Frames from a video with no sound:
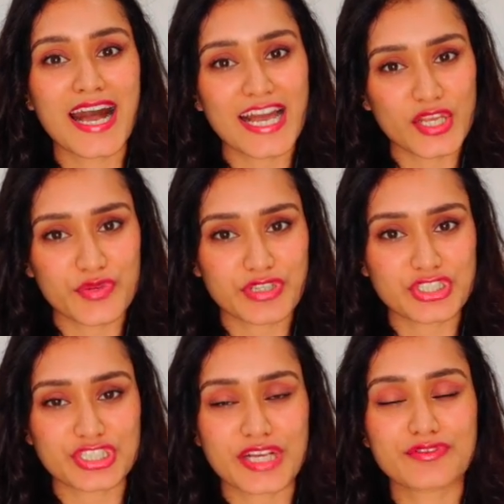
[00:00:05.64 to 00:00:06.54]
Hello
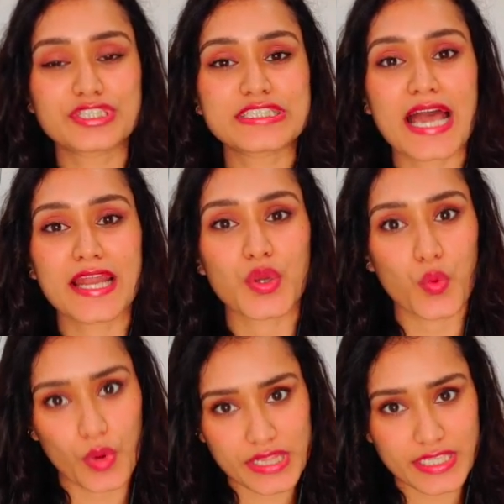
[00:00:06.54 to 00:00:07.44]
adventure lovers
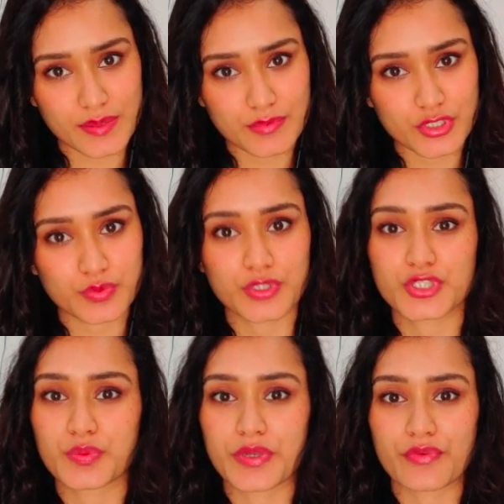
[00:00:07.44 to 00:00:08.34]
and welcome to
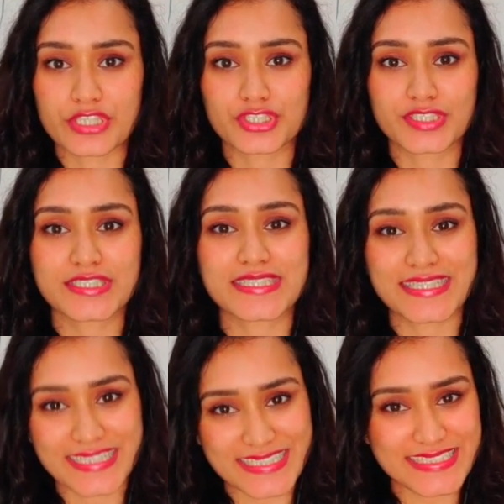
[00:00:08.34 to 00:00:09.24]
Motorhome Adventures.
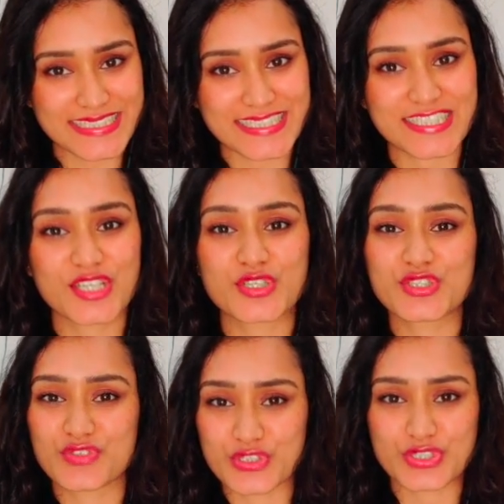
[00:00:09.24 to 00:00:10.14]
This is your
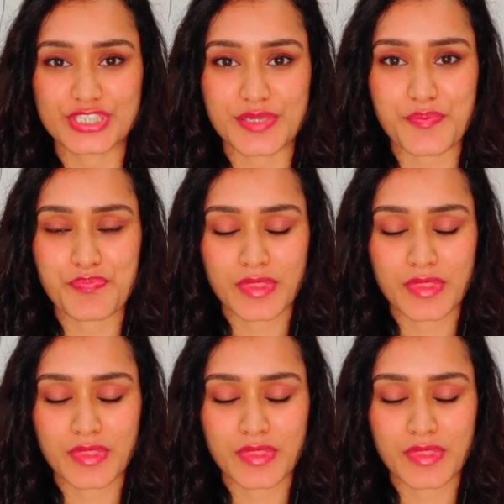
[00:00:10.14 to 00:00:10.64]
host Vidushi.